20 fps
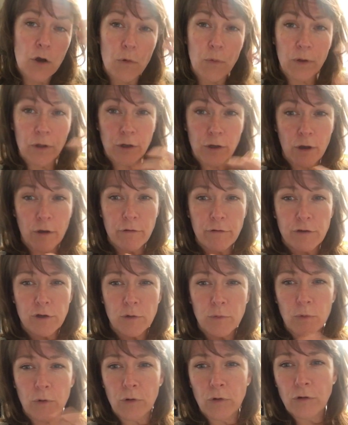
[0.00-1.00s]
will go
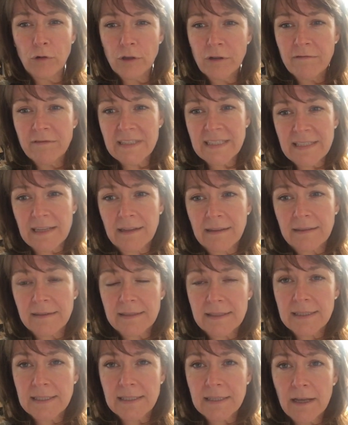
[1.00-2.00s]
through all the
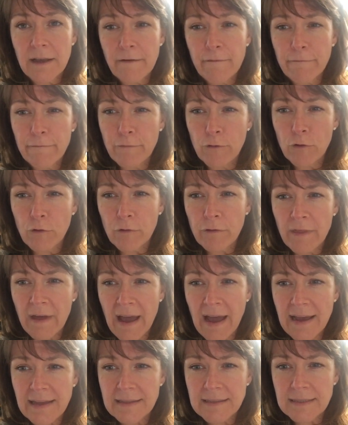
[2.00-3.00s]
results for
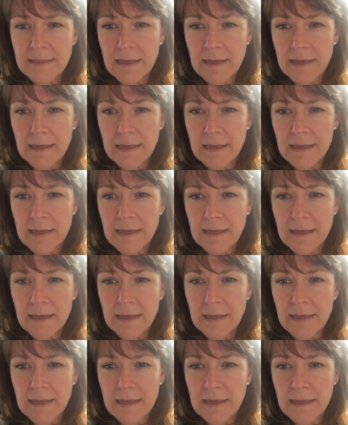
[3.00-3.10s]
that